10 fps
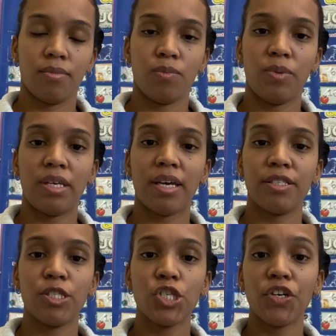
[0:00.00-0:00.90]
be
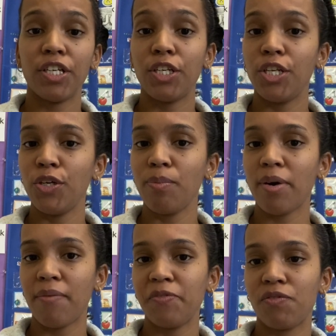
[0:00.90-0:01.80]
entering a new
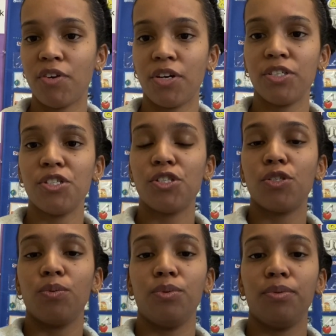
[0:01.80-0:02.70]
month very
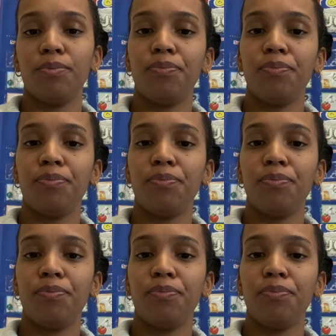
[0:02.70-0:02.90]
soon.